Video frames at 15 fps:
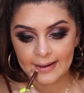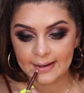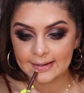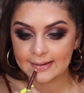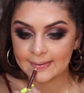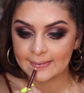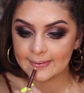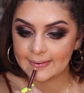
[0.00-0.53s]
I
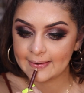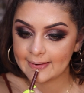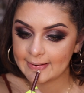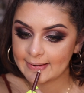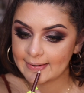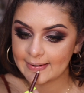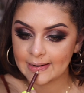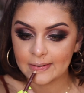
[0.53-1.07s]
did
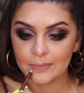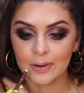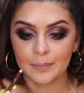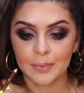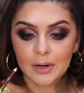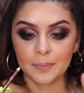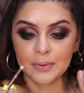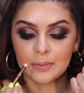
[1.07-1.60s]
try to
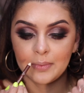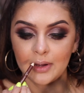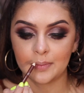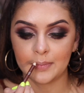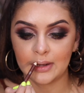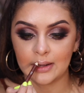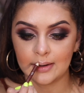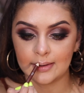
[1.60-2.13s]
warm it up on the back
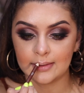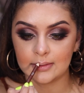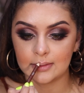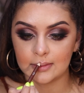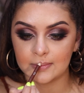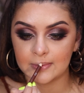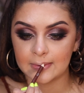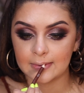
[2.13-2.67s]
of my head and it
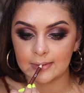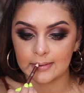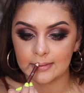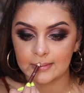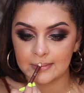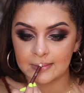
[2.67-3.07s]
didn't work.